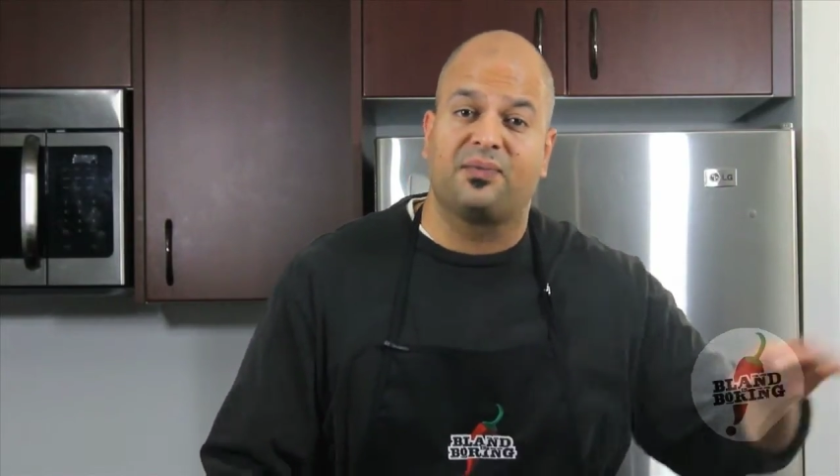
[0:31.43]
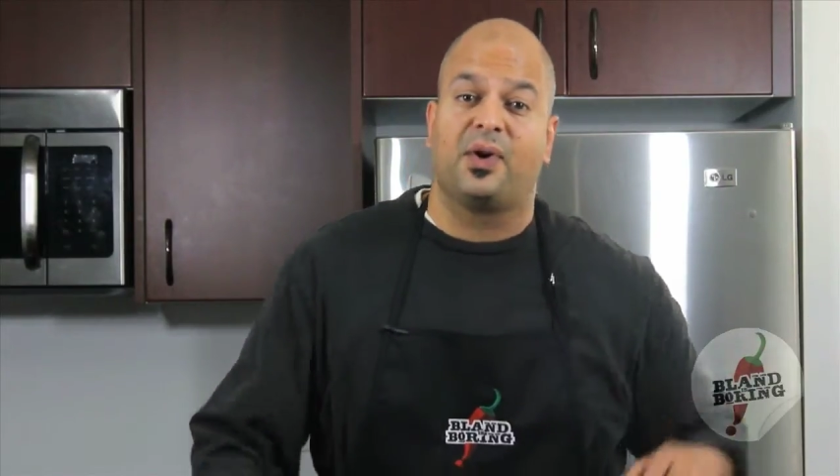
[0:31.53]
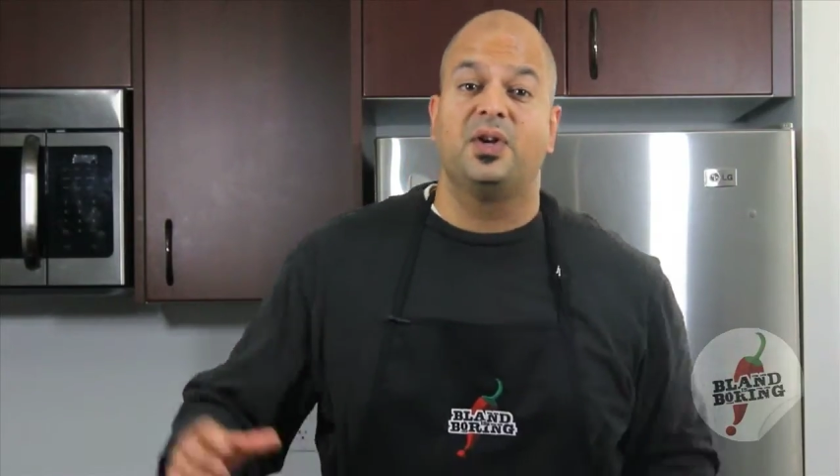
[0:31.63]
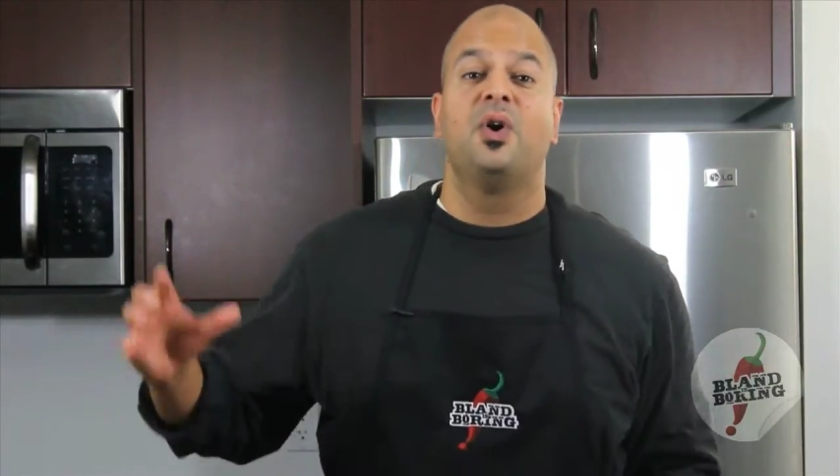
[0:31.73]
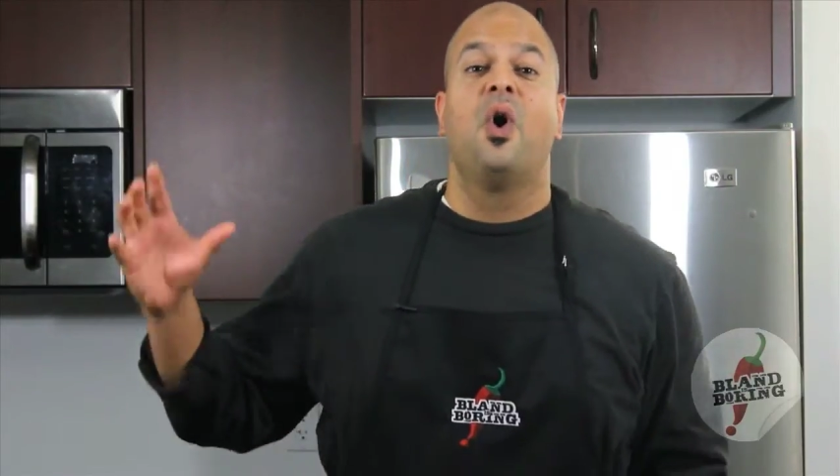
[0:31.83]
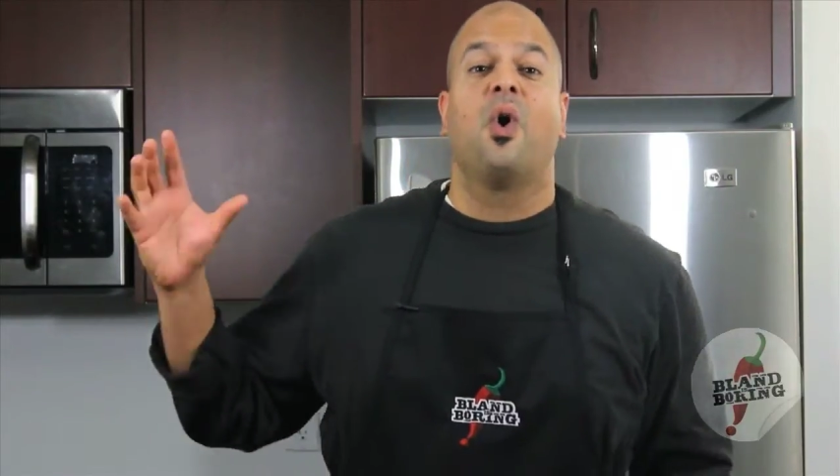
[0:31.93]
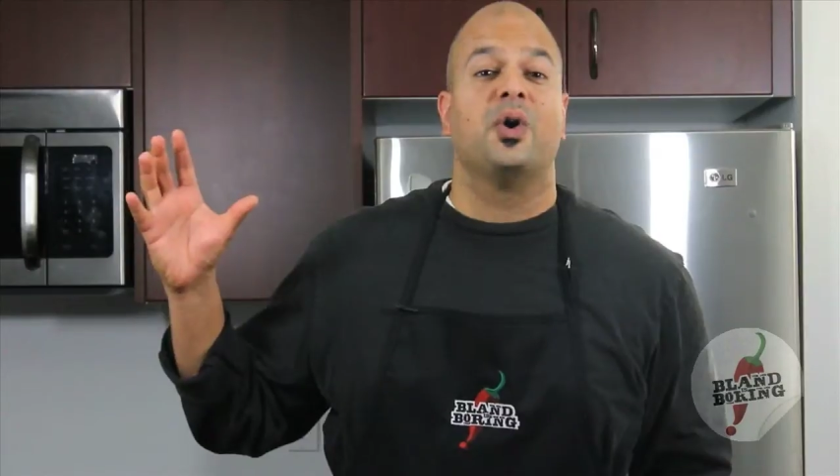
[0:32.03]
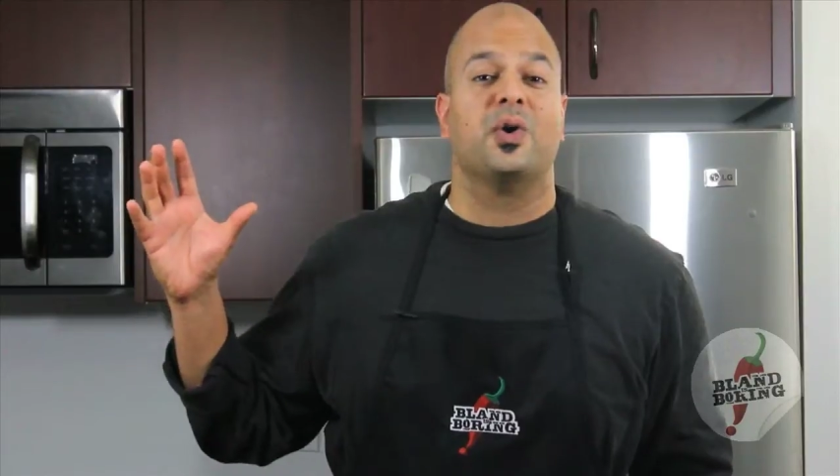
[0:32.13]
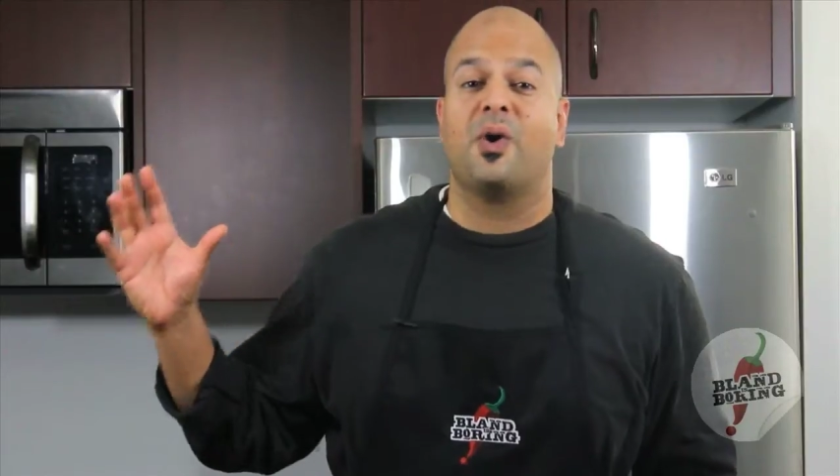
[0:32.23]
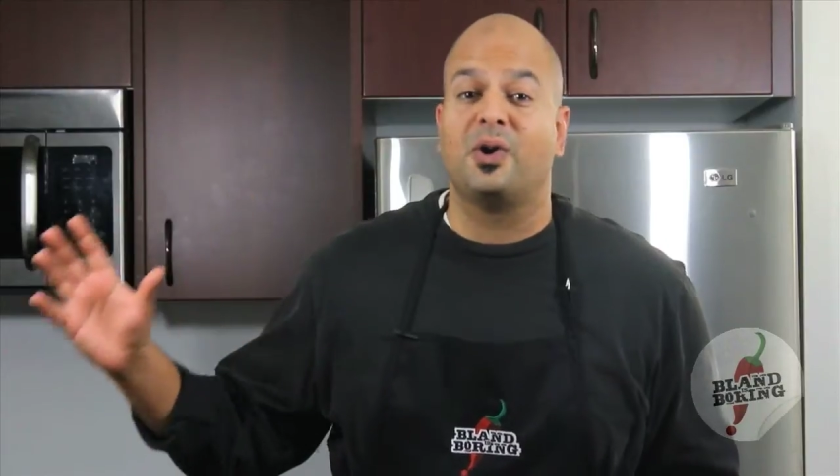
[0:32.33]
for you or
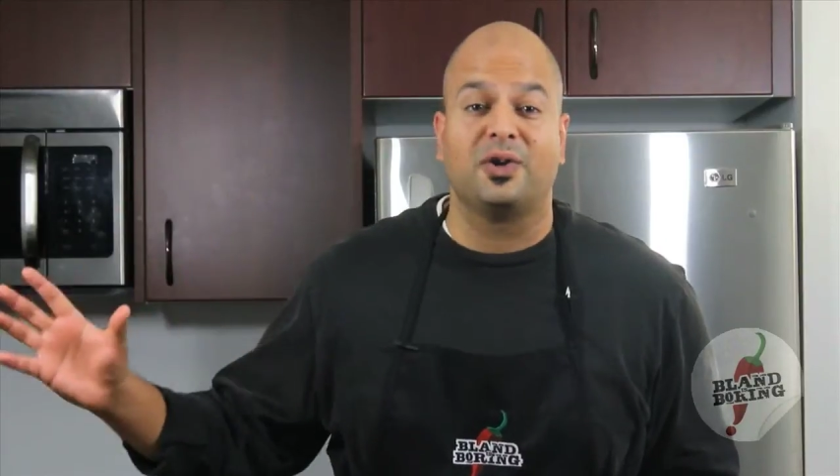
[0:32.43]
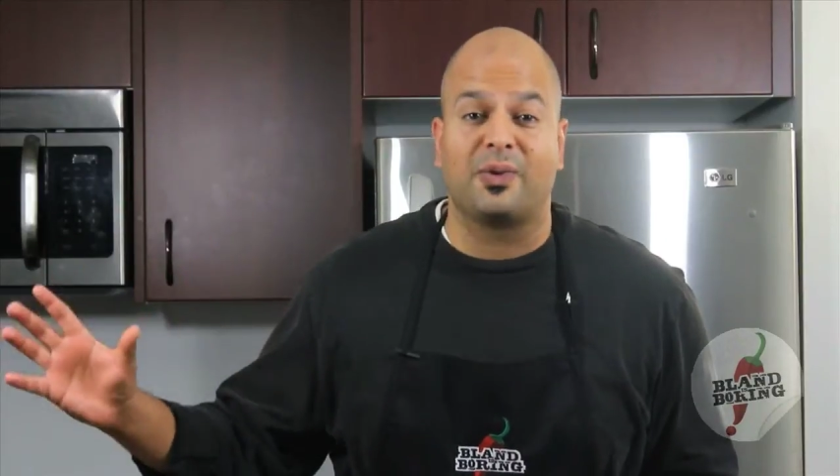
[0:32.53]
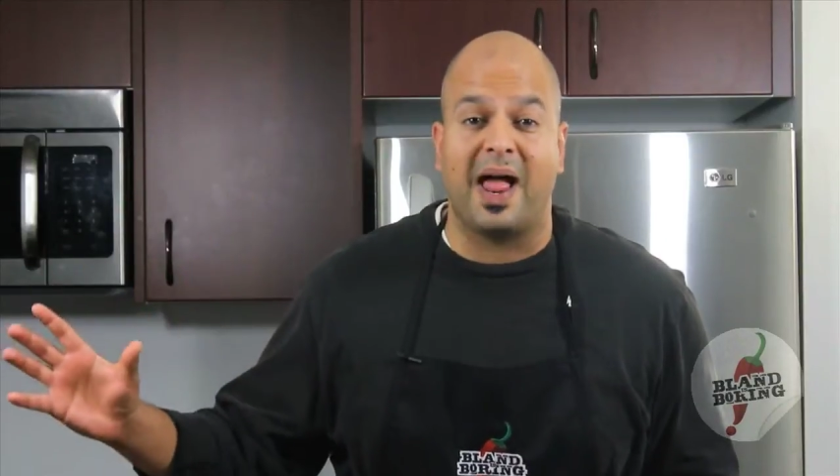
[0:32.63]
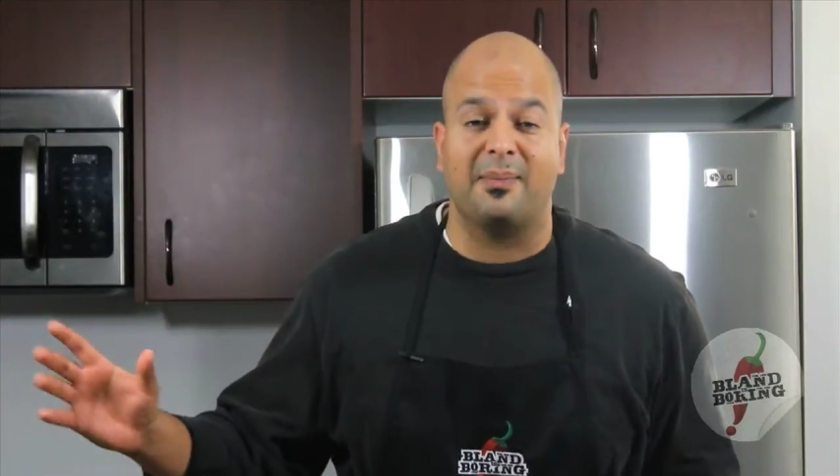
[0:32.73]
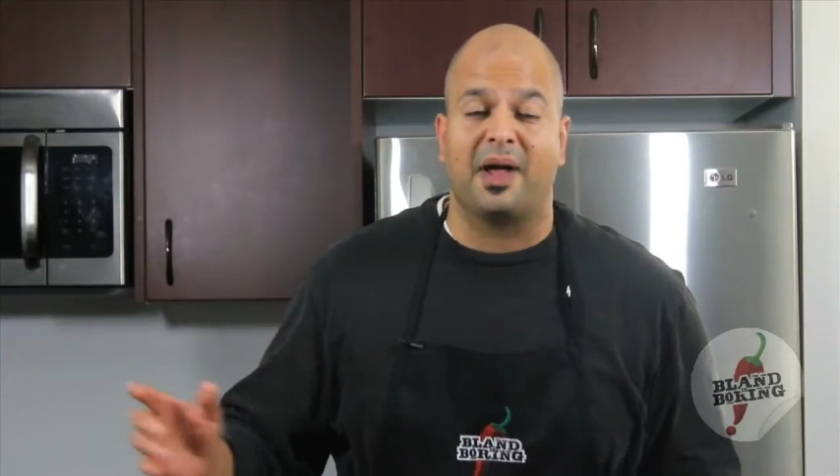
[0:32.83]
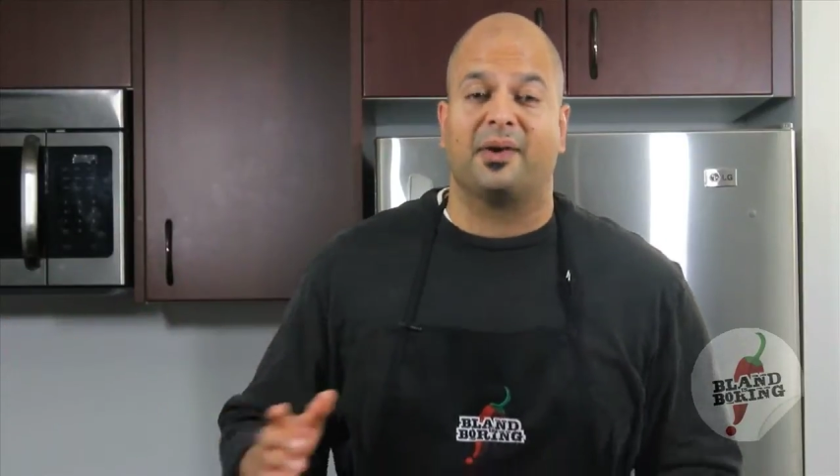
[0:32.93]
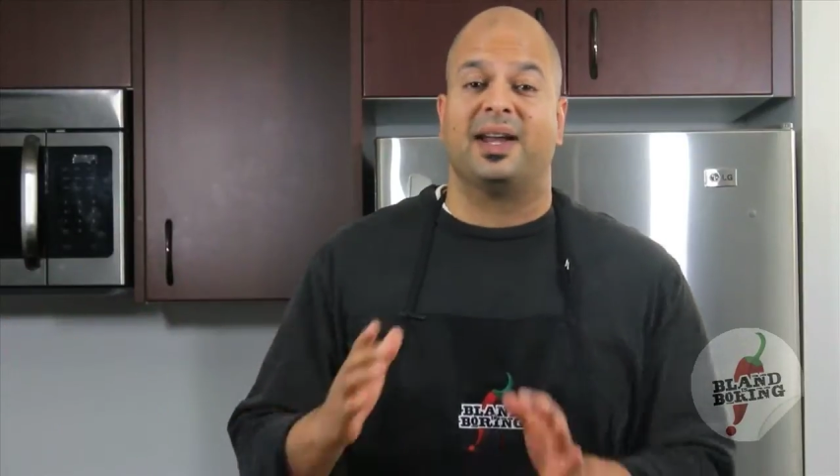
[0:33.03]
your own grandmother.